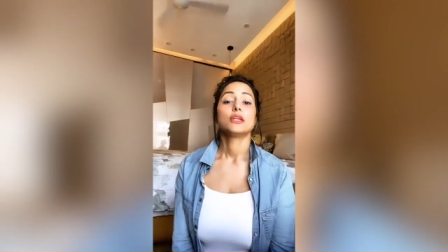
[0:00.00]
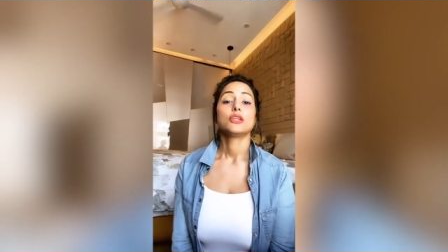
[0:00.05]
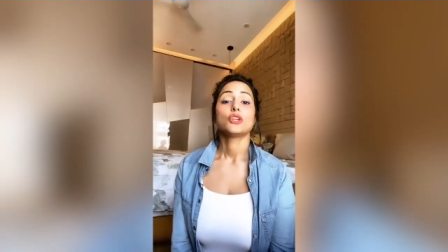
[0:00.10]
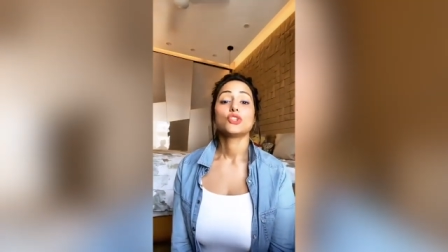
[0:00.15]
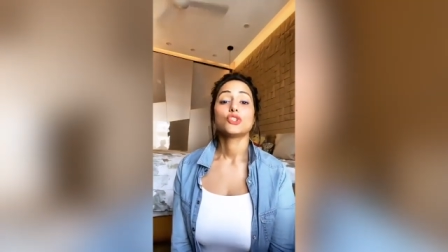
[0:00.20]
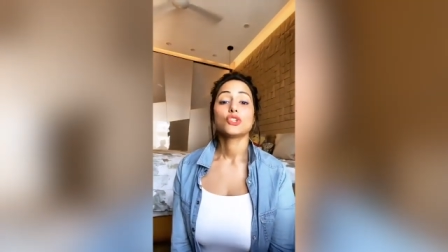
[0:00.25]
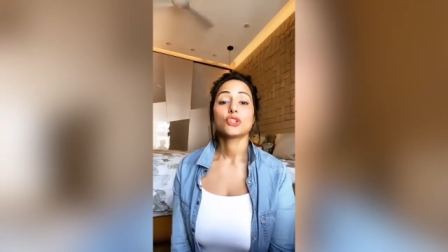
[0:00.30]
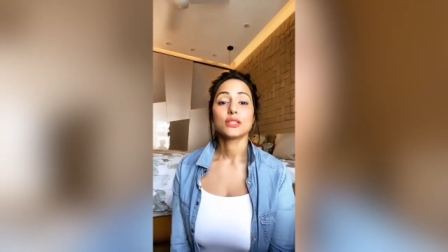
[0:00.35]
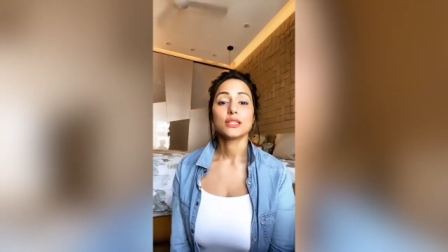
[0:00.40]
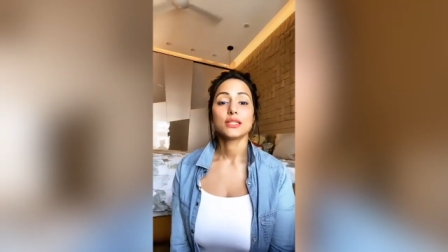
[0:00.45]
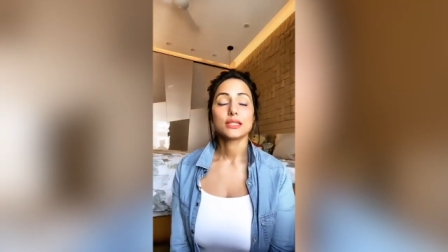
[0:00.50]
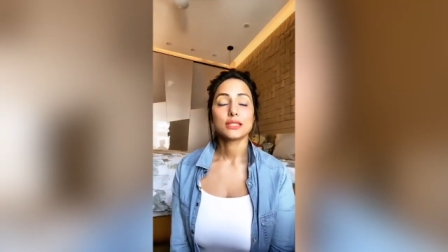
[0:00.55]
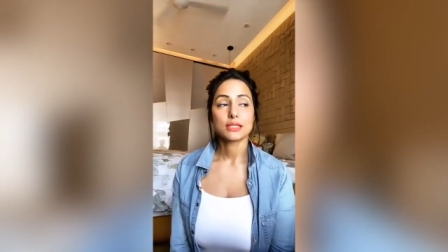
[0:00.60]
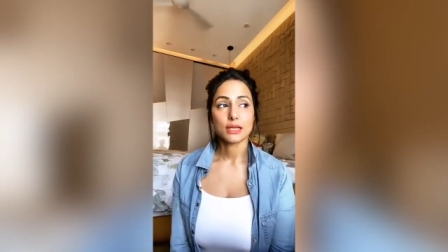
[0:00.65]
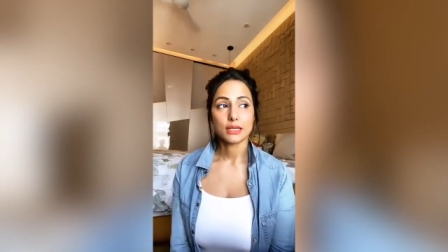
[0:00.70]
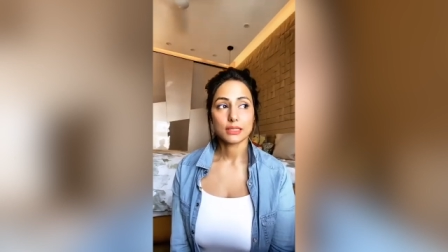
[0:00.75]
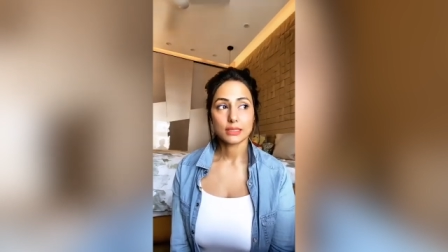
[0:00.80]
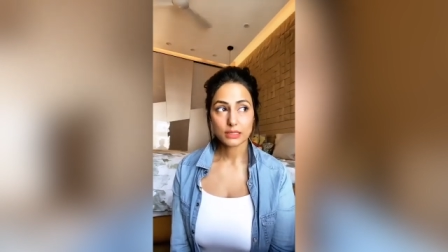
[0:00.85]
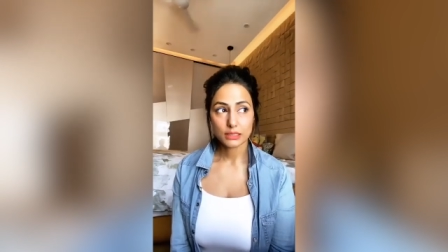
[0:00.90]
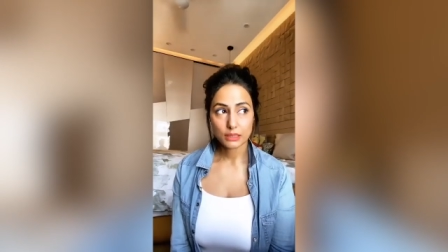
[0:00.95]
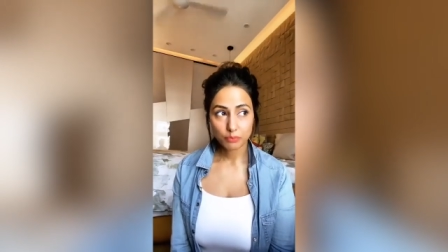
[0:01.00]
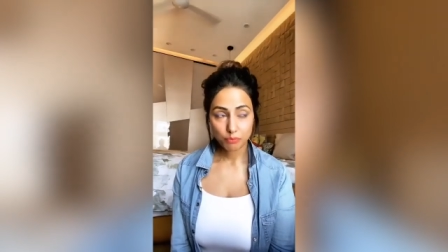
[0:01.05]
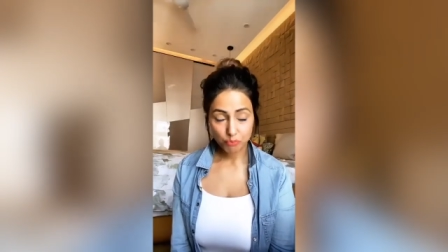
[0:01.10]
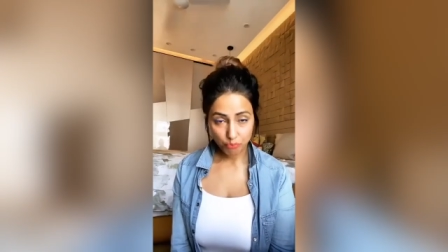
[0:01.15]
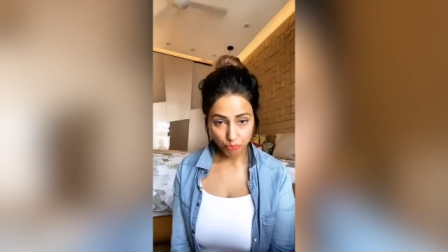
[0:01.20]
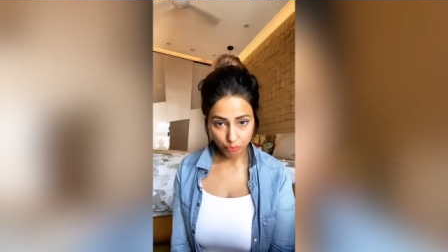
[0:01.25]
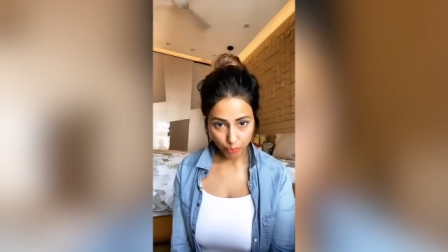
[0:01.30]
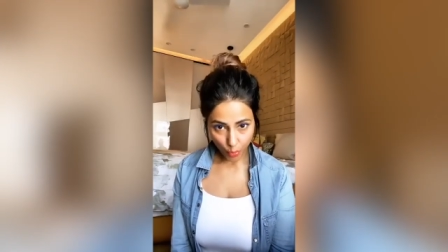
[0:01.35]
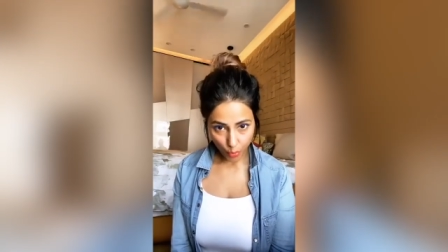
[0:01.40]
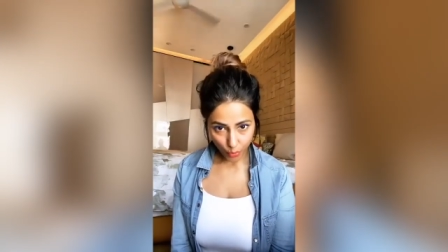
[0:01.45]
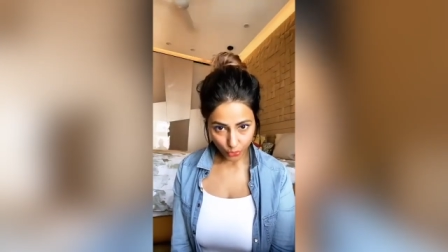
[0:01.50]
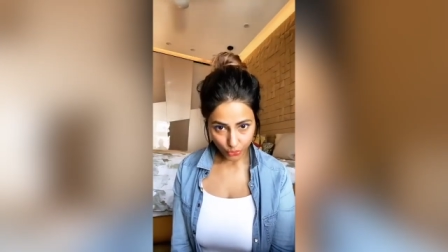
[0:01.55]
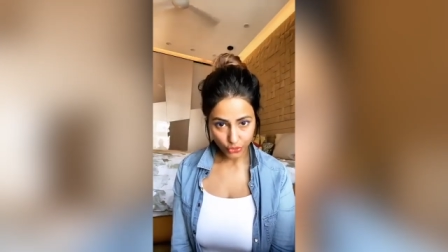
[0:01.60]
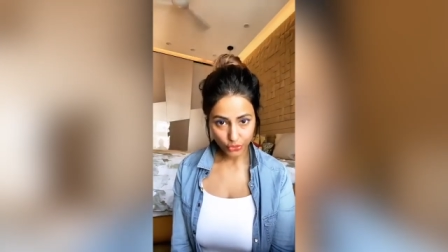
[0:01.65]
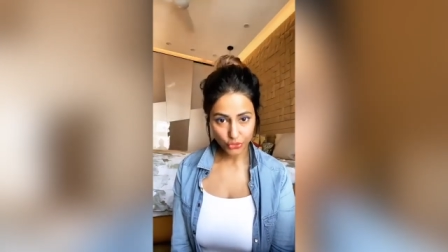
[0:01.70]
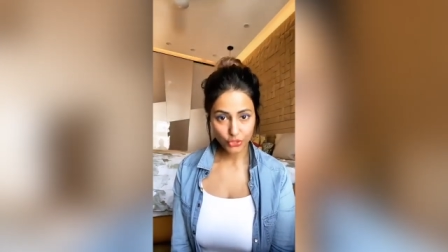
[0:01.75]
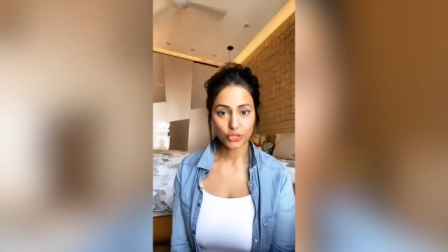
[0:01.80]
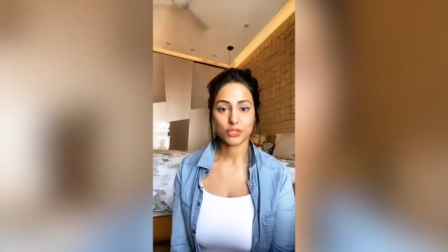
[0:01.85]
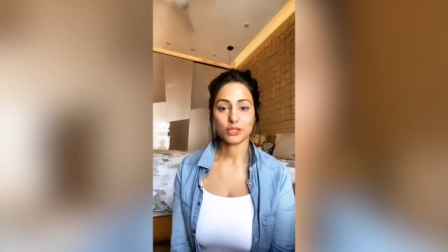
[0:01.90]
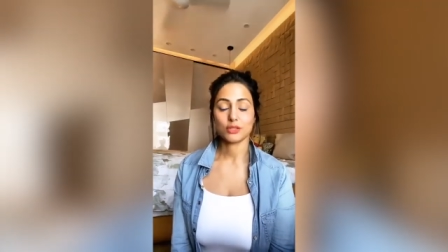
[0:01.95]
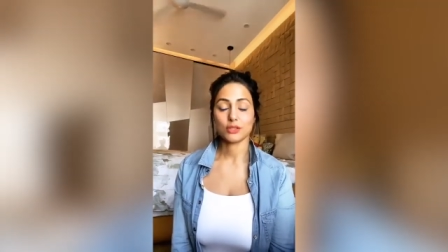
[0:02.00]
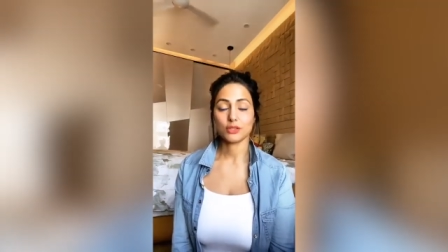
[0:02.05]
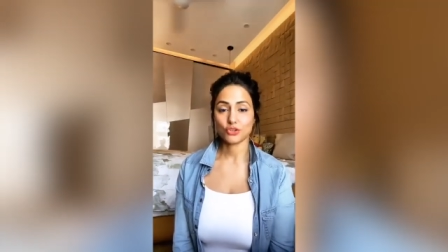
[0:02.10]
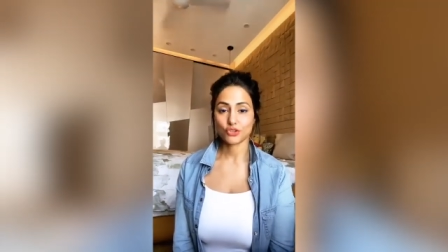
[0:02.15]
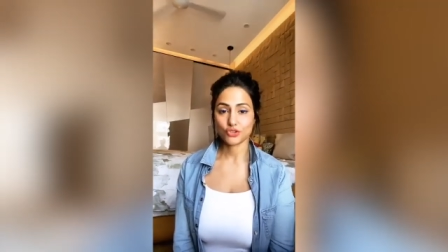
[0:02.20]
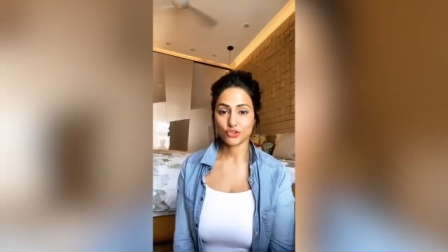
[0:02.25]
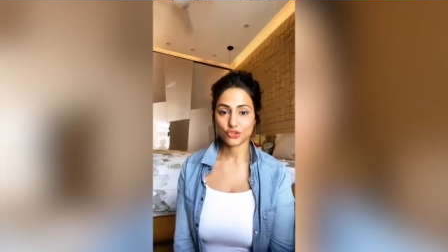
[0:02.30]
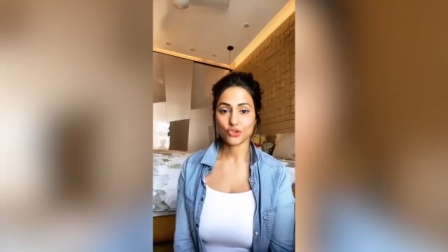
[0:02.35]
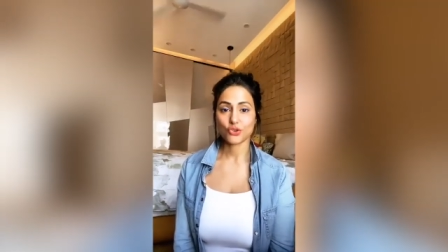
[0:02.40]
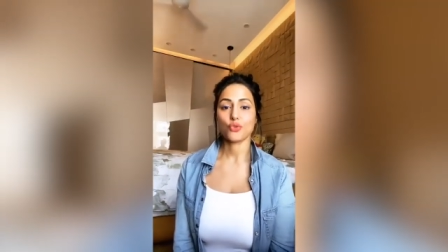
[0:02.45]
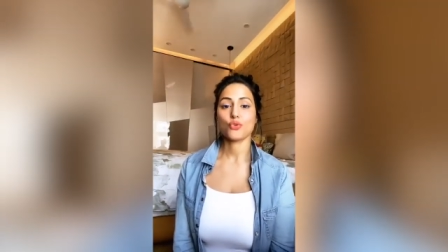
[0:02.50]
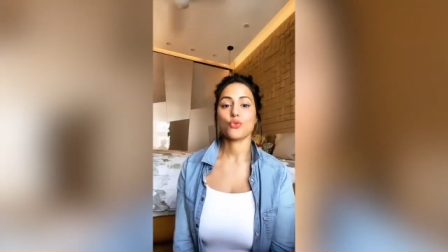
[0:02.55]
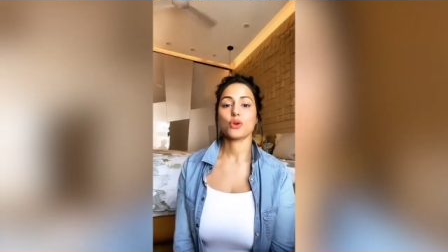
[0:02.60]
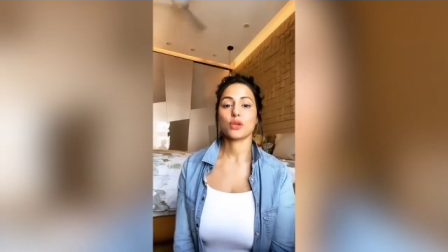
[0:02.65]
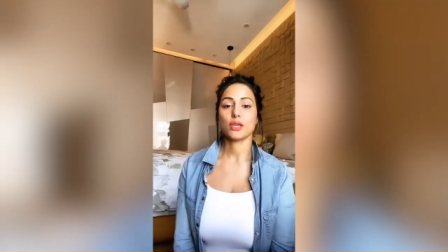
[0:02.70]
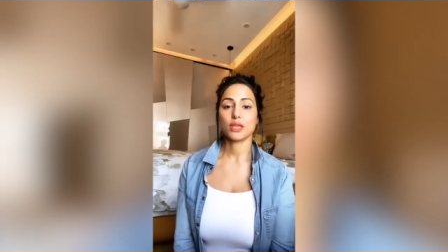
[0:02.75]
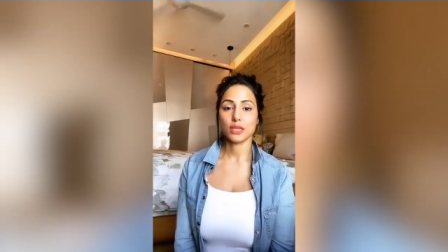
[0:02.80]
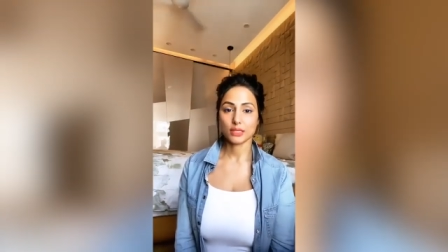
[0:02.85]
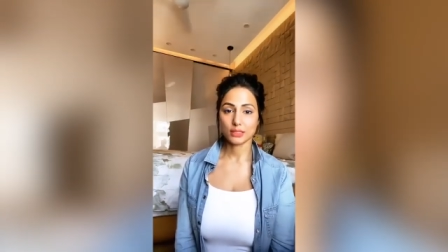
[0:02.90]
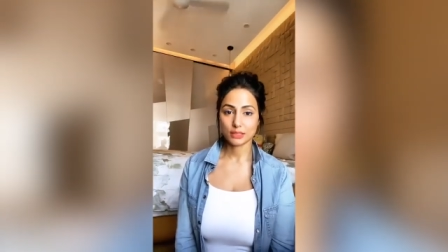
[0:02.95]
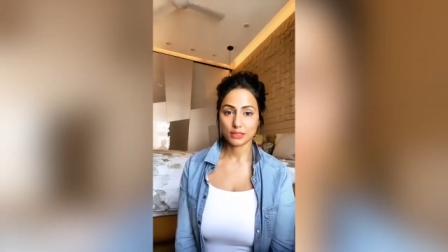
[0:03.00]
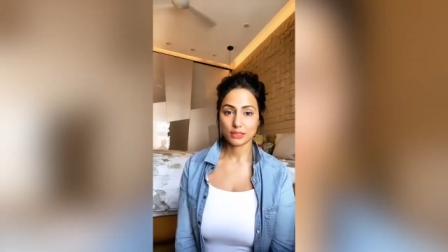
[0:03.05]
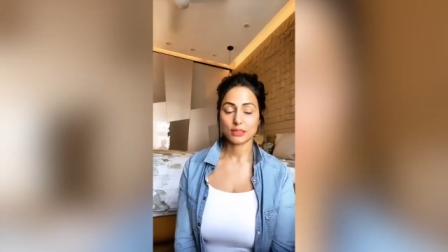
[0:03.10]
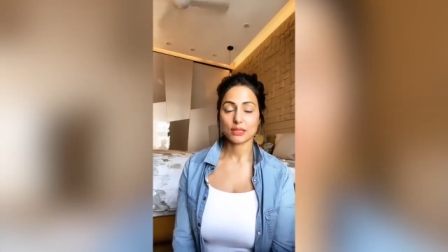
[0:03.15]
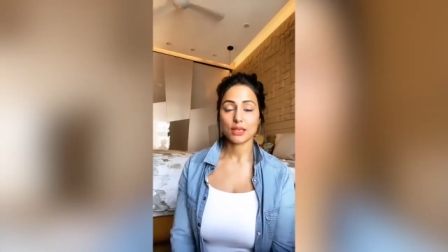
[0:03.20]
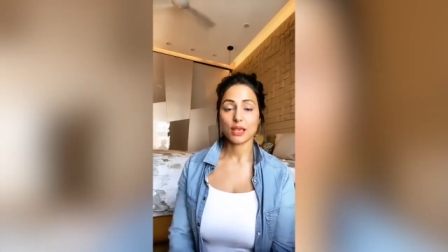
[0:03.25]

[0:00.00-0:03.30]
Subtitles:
Your journey starts post the show is,